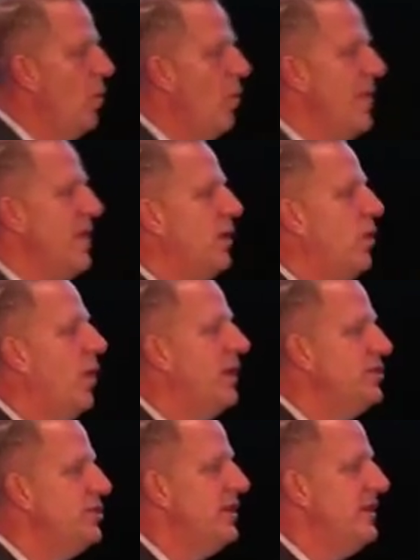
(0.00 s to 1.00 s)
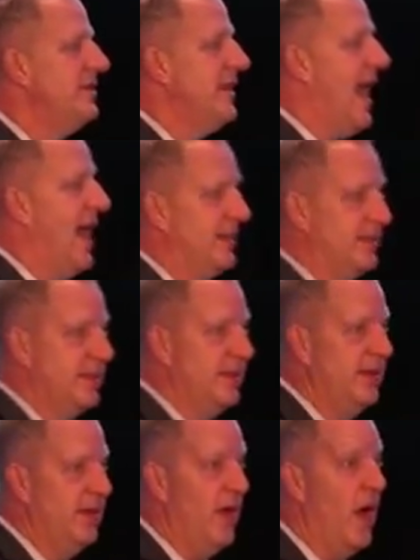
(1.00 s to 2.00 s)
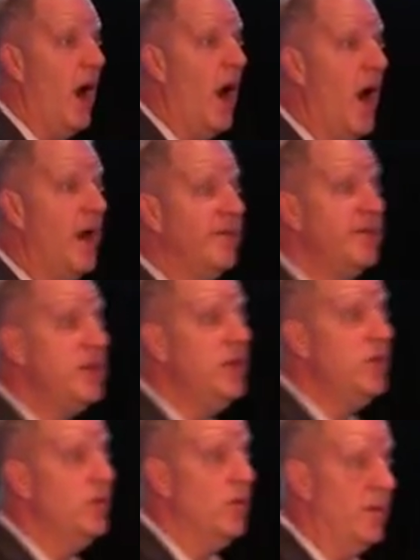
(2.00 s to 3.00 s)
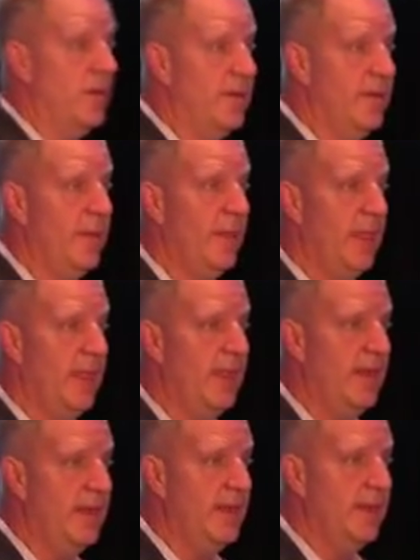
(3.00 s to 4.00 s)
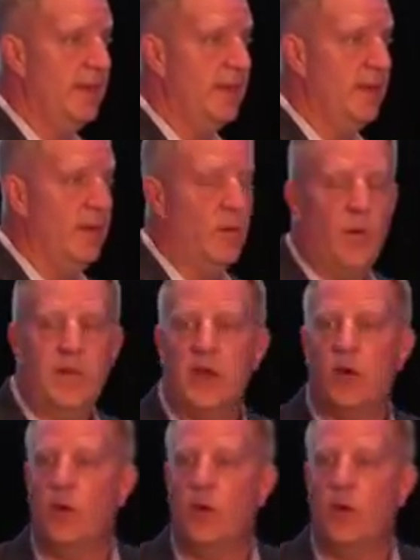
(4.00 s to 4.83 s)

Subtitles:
When the question is asked of you, when the